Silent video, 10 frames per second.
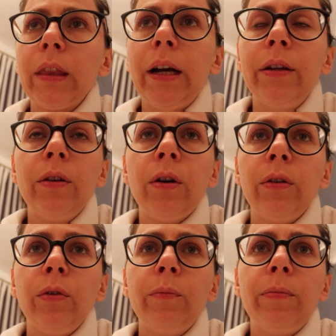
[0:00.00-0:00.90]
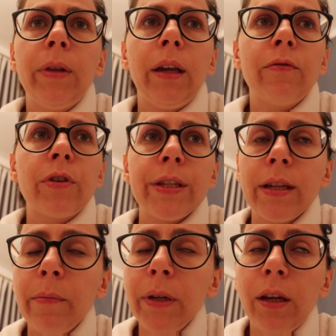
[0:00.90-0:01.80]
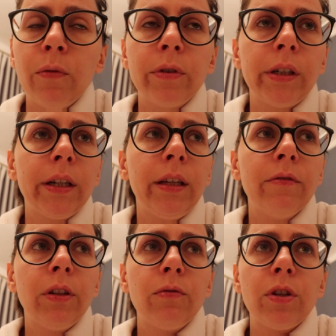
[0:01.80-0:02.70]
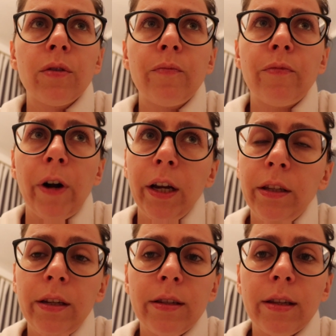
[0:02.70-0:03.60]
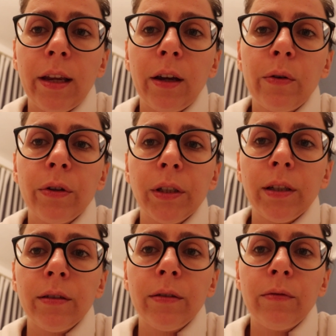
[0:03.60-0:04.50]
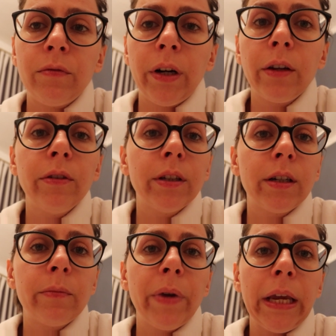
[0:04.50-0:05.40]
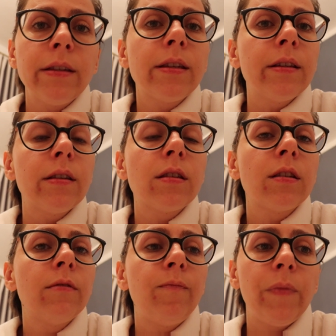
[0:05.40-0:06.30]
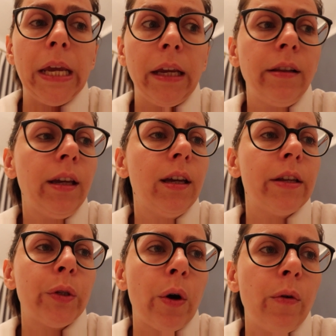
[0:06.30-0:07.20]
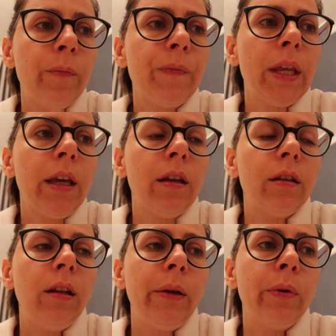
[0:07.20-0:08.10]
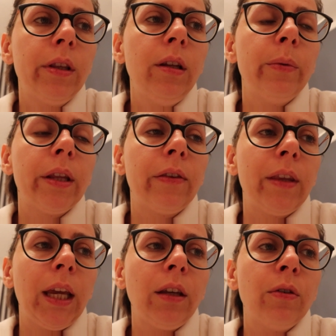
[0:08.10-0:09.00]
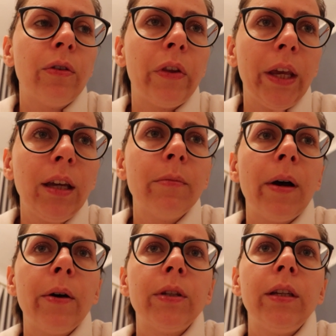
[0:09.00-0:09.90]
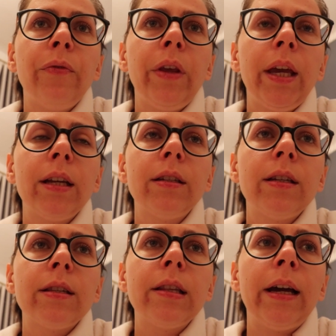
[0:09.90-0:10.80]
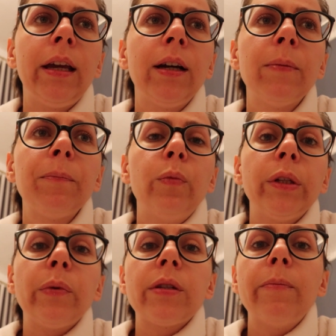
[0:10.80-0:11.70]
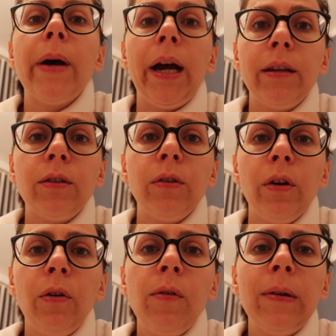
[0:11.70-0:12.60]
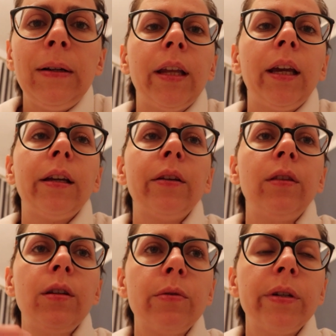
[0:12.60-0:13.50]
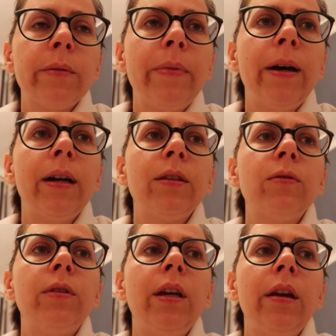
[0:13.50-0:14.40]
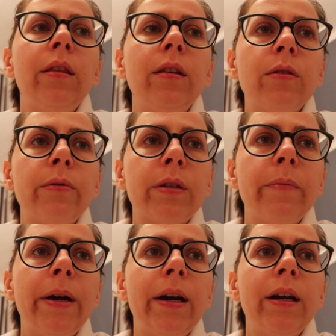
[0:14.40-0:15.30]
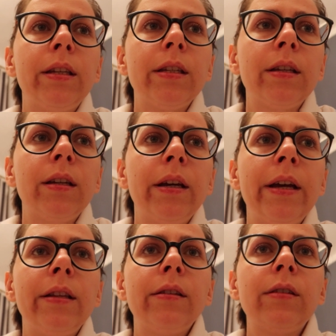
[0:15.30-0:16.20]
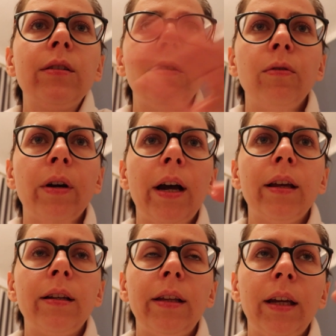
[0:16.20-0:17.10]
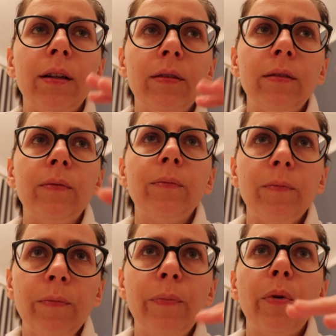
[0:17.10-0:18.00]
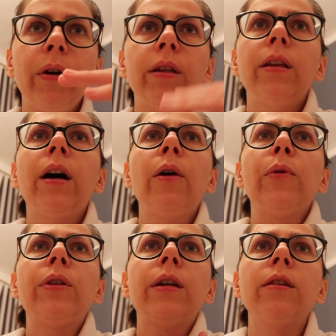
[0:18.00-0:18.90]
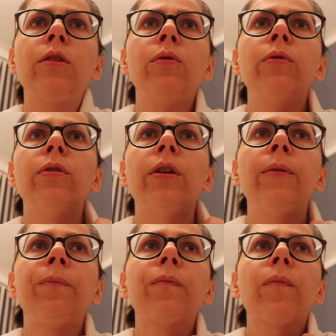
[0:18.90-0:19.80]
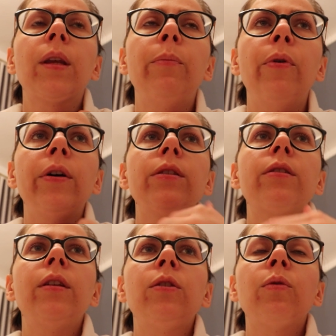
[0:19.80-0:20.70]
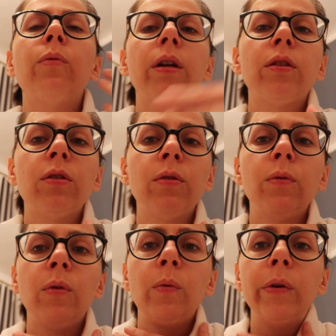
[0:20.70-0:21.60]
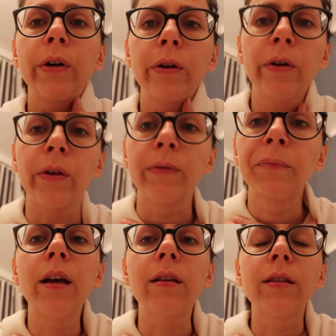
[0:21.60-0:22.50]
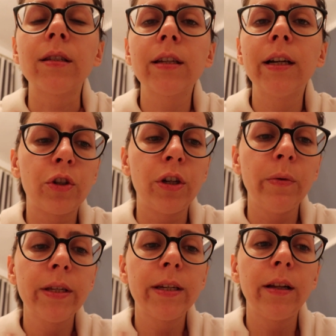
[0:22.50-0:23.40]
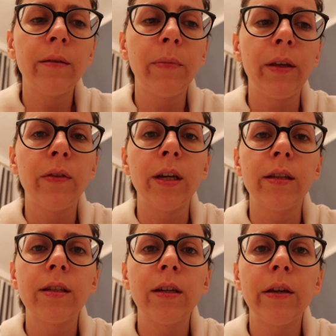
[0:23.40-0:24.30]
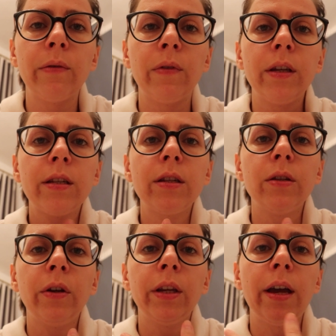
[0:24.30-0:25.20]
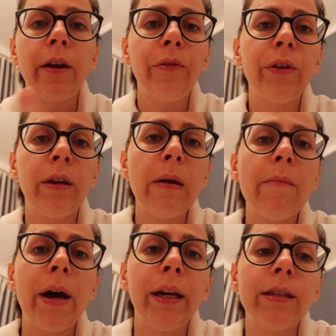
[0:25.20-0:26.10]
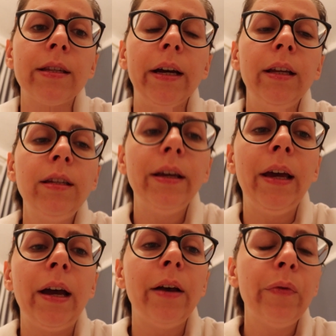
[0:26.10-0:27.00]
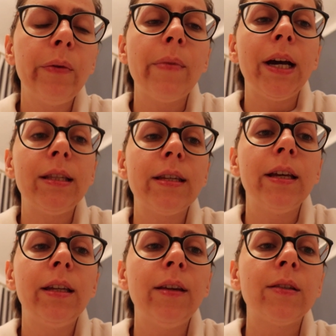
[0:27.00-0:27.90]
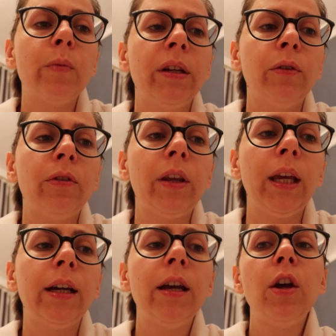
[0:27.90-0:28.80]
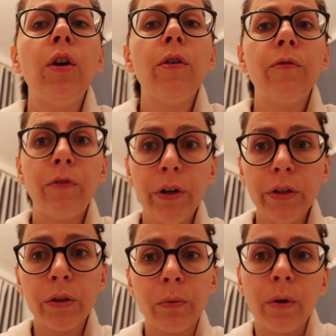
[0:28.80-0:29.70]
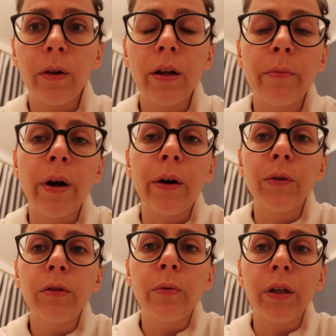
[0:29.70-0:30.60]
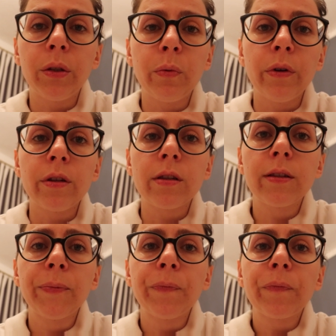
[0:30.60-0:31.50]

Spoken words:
I don't know, you play for somebody, or even you just practice like on a regular basis daily at home. The only one thing you think about in the end is like what was bad, you know, like this was bad today, this was bad, and you kind of like point it out as your points that you want to work on. And she was telling me that this is not a healthy mindset. A healthy mindset is when you think, first of all, about what was